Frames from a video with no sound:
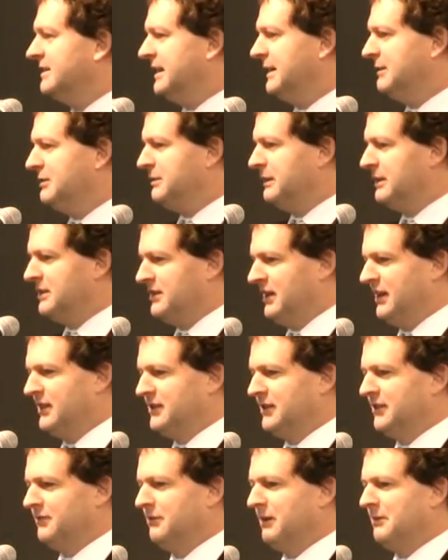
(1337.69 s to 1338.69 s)
Seems to be a
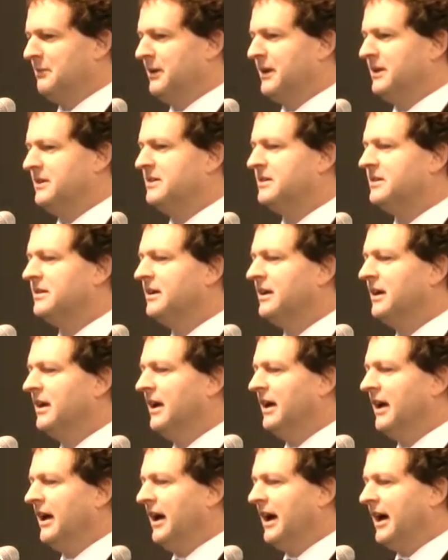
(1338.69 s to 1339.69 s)
sensitive wee beast.
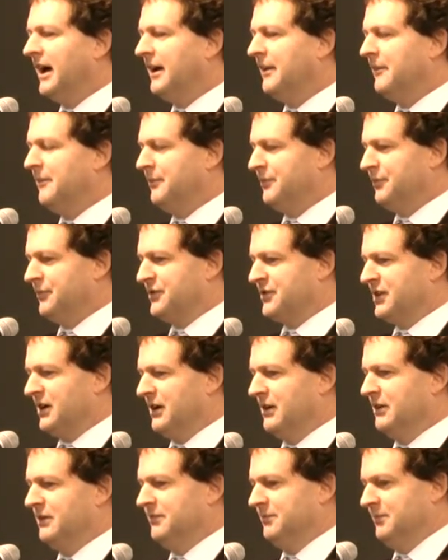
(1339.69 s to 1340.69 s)
Um, so
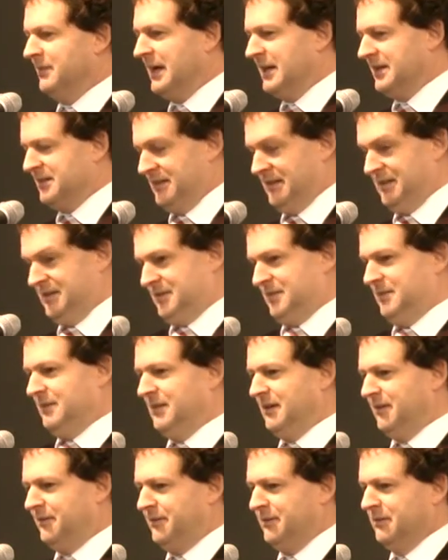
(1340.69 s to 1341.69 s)
that, and
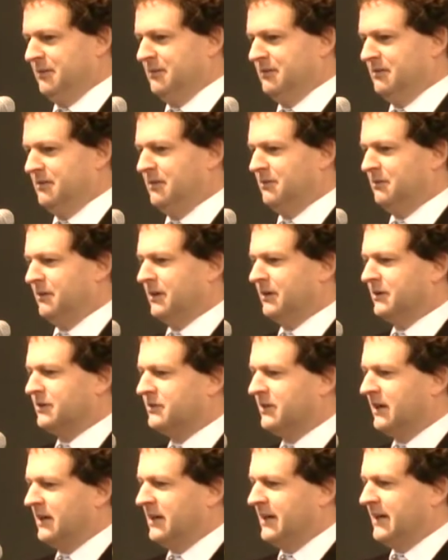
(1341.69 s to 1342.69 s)
if you're not wanting
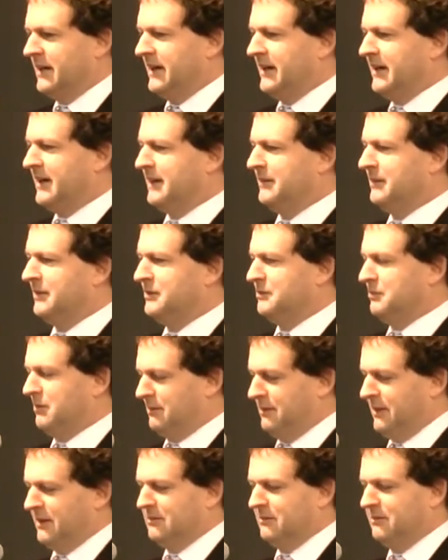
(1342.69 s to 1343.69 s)
Australian honey to come in, is
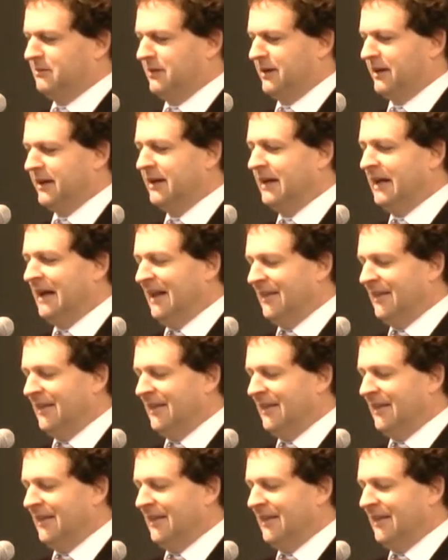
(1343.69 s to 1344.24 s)
probably a good thing.